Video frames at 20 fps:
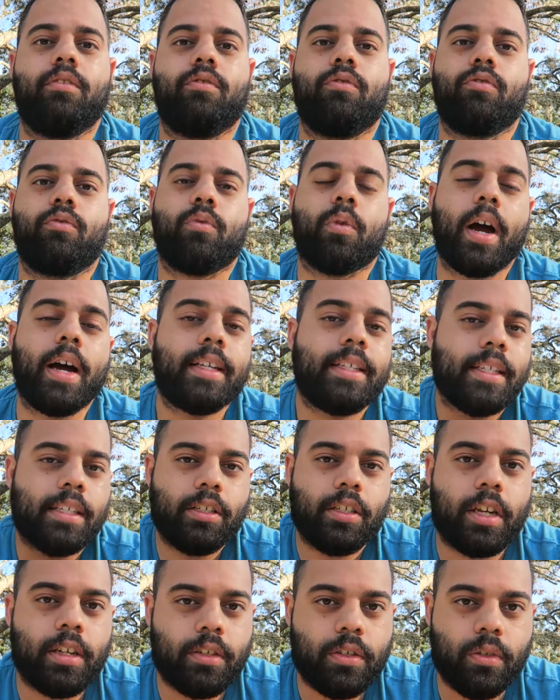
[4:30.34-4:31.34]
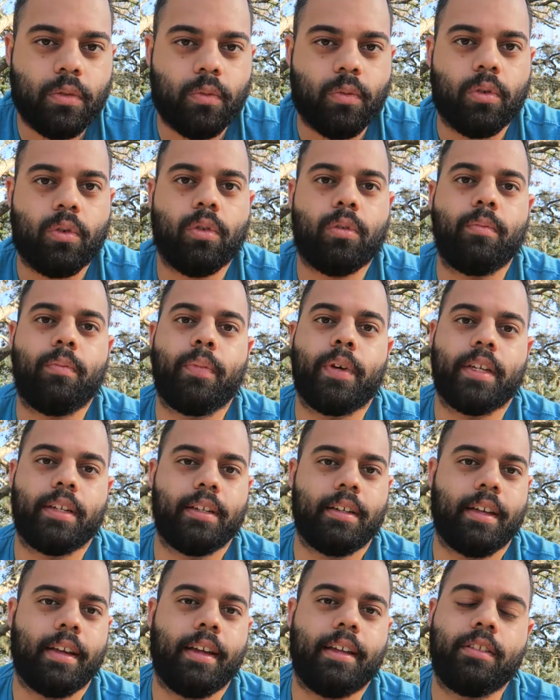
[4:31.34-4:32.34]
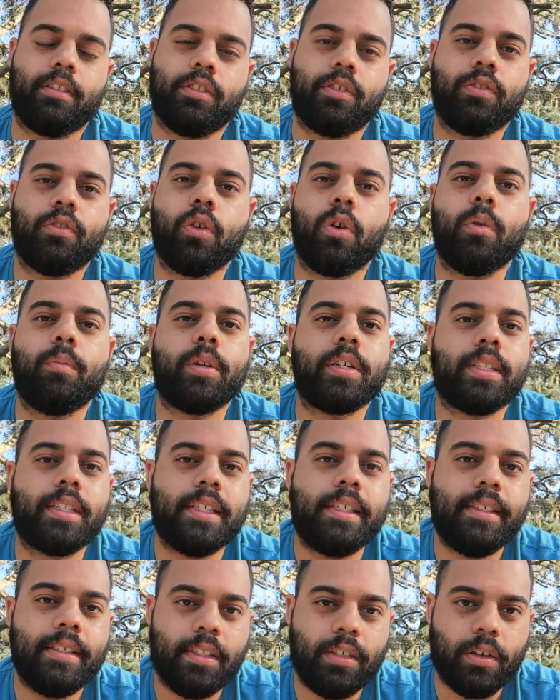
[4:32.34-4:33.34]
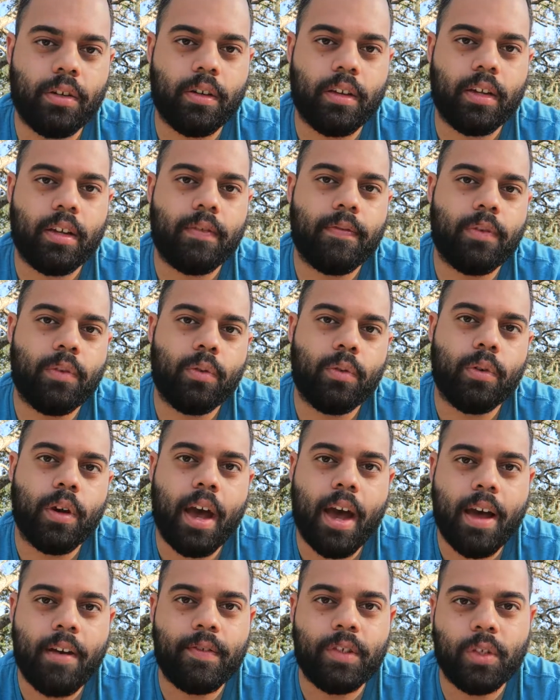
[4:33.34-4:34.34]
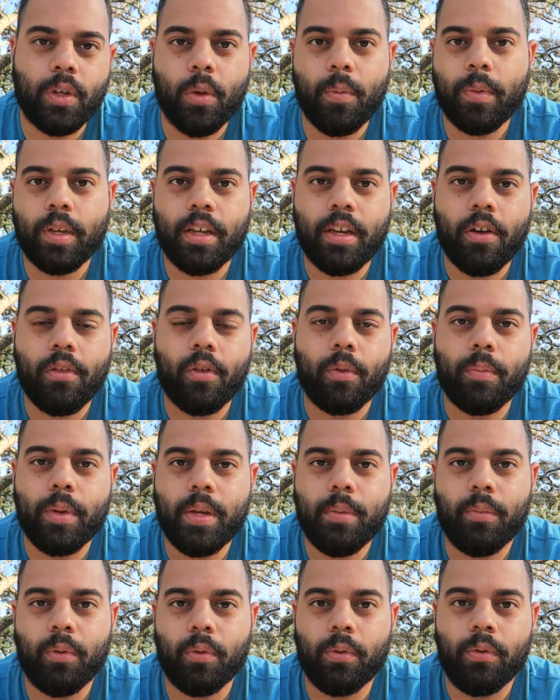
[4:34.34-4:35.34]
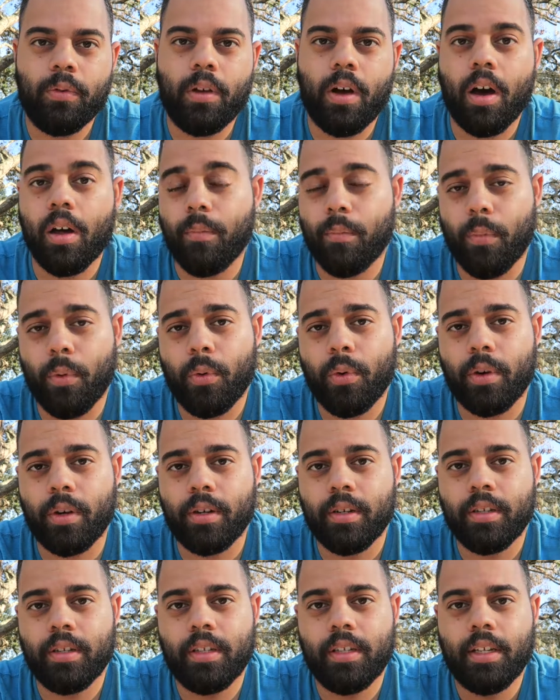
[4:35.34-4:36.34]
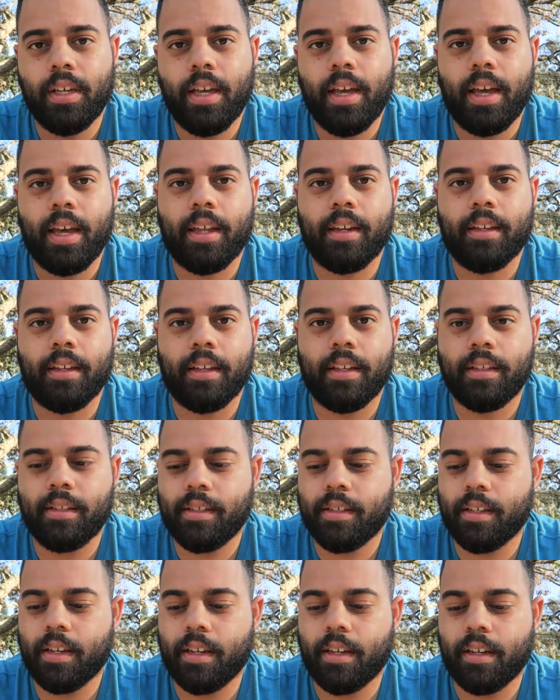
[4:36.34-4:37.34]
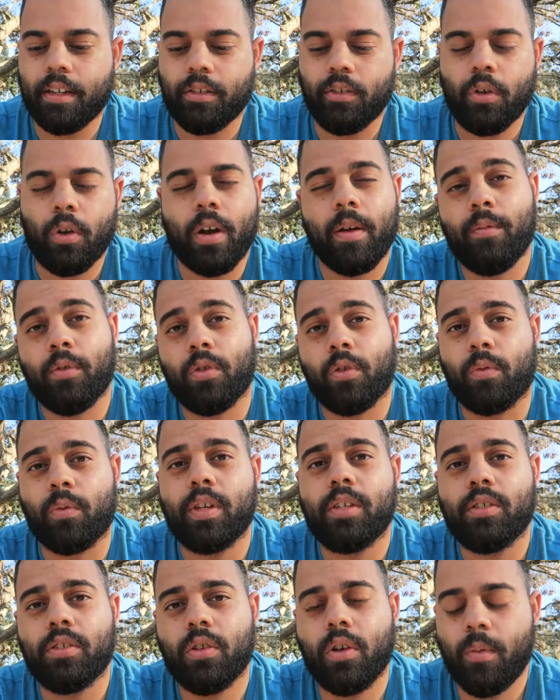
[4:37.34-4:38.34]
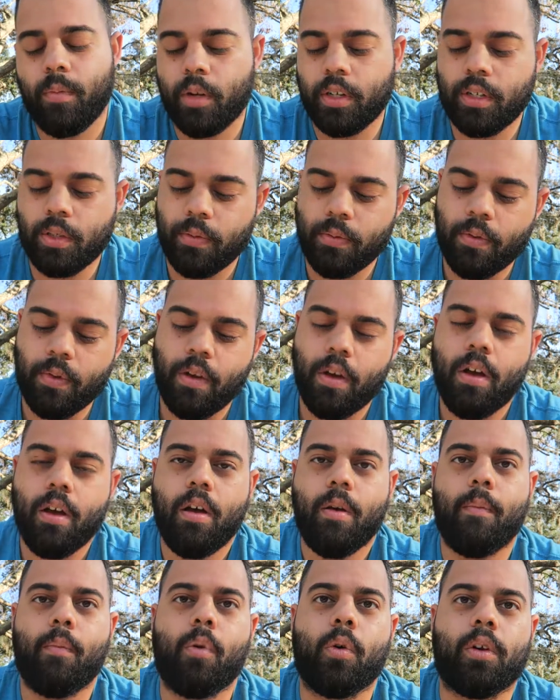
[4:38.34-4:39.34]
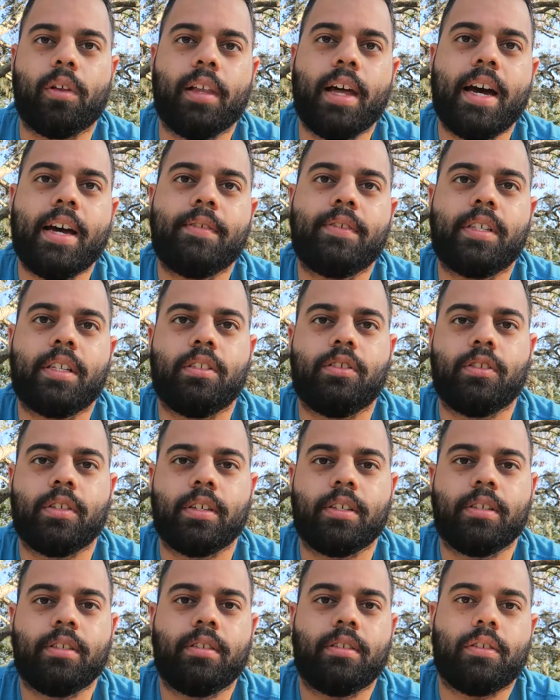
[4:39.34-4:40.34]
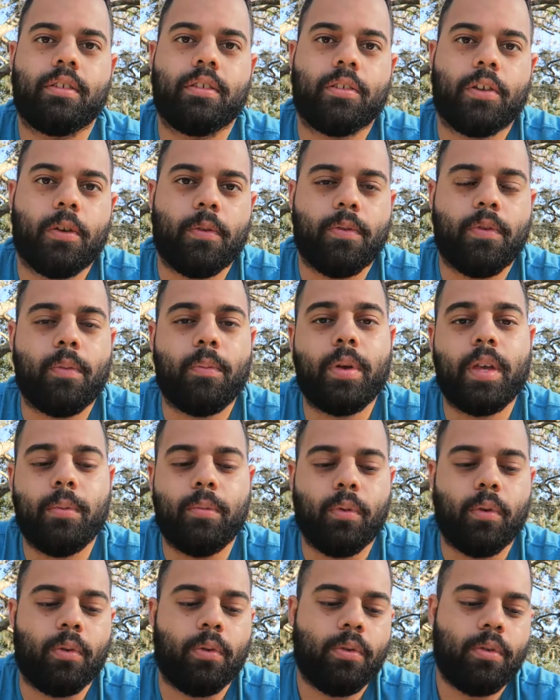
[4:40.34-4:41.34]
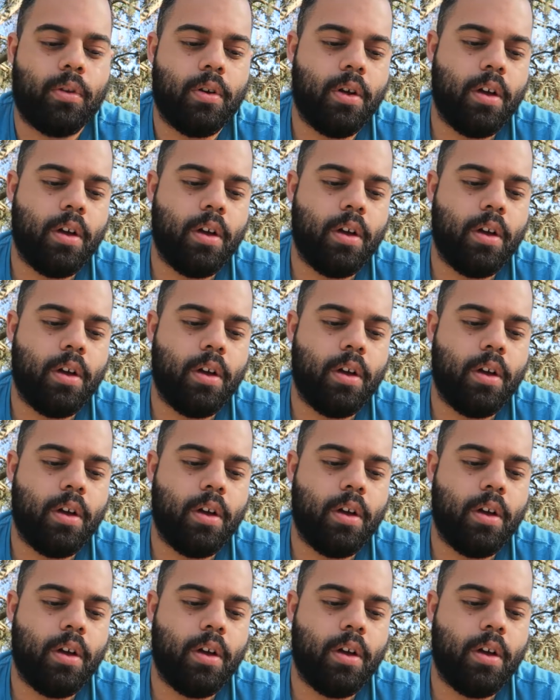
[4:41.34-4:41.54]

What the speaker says: try to change the world, but it's so much easier if you have so many other people on board, and it's you're able to reach so much more lives than just the people